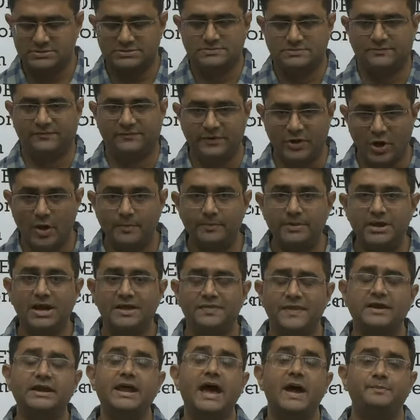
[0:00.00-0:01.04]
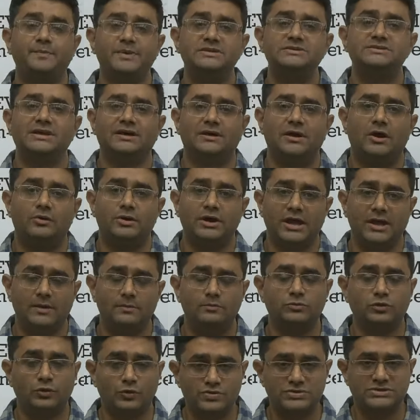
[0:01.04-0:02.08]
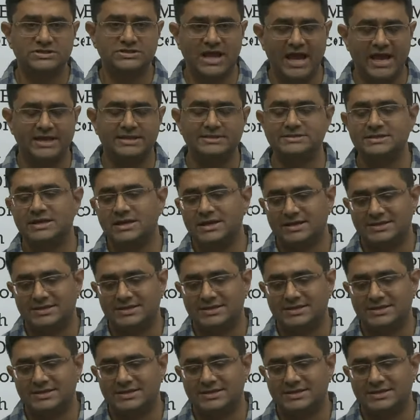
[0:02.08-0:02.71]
phenomena that happens around him through science,